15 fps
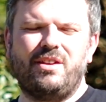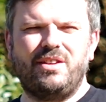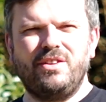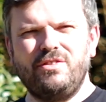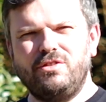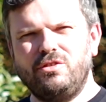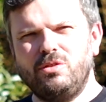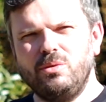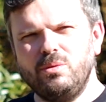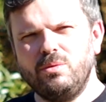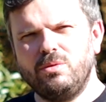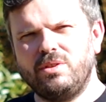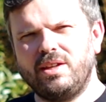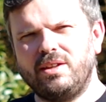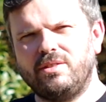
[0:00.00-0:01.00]
And there's two
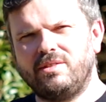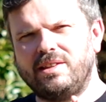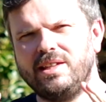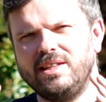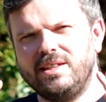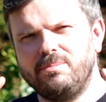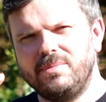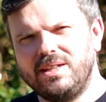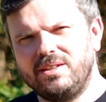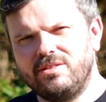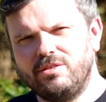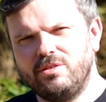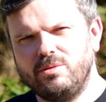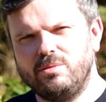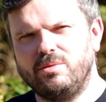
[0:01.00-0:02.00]
things leading me
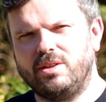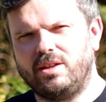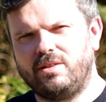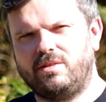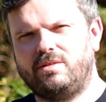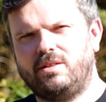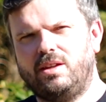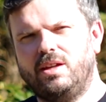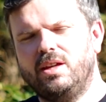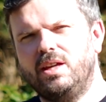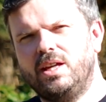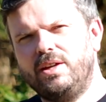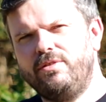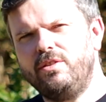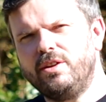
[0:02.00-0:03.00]
to this.
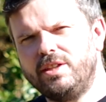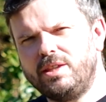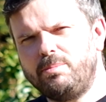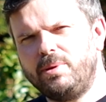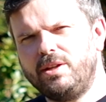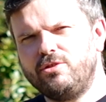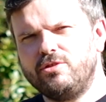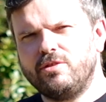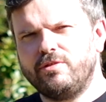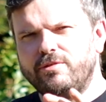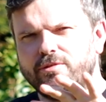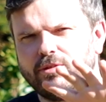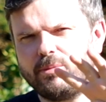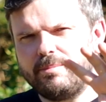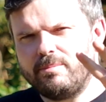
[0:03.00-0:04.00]
If you look at the picture
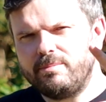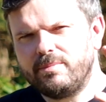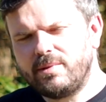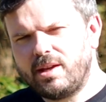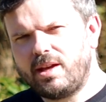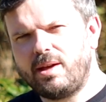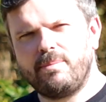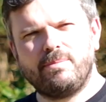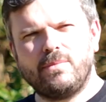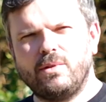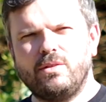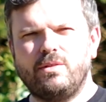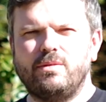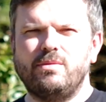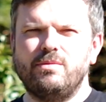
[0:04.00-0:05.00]
from
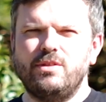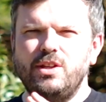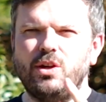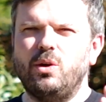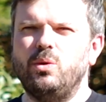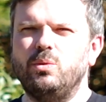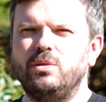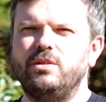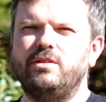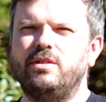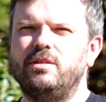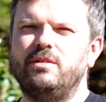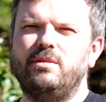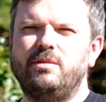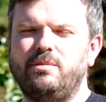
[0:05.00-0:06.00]
the old
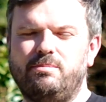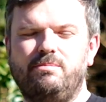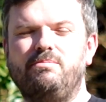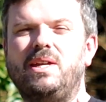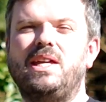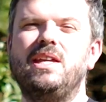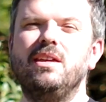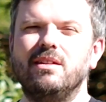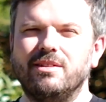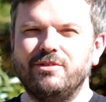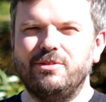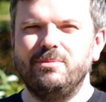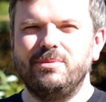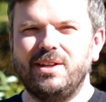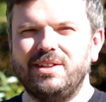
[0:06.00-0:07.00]
me
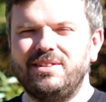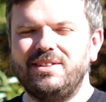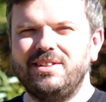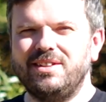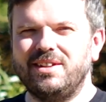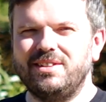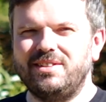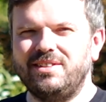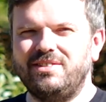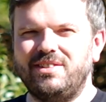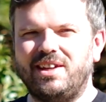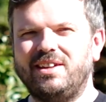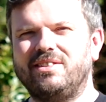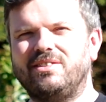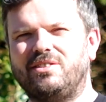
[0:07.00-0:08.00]
from
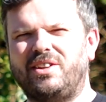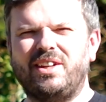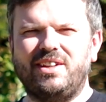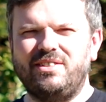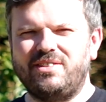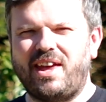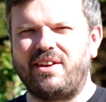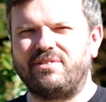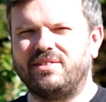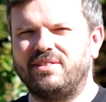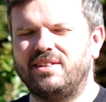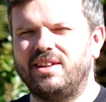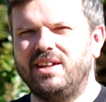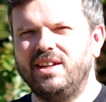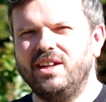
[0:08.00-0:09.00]
1996 or 97,
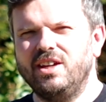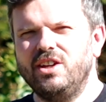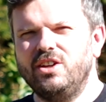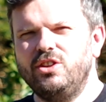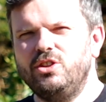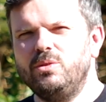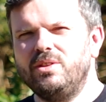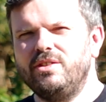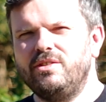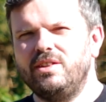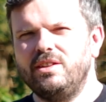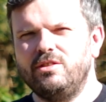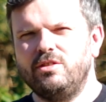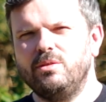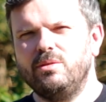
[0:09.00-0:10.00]
you can
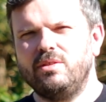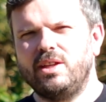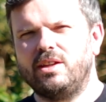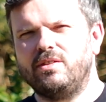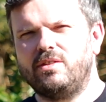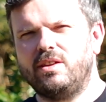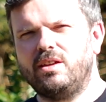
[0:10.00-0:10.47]
see two things.